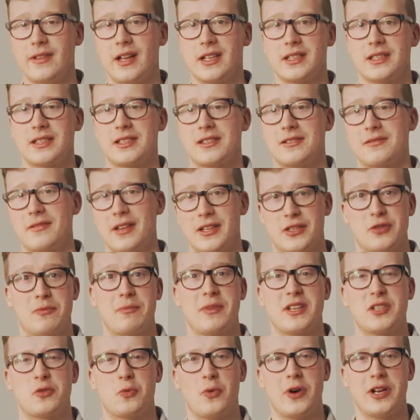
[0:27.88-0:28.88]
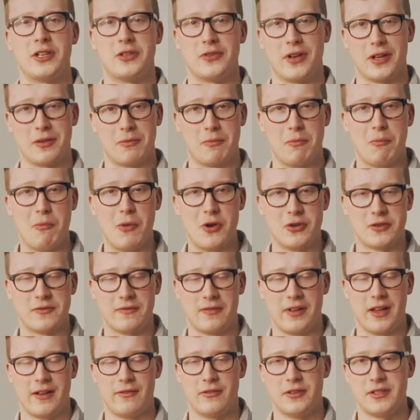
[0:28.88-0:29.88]
That's, that's the best way to get most
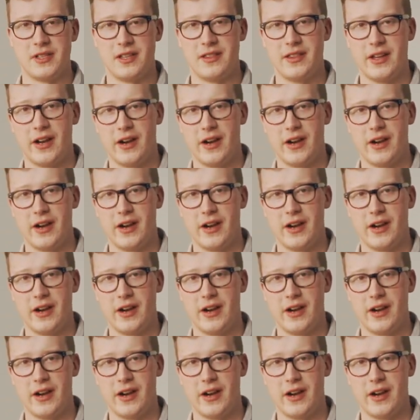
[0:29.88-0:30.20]
flavors in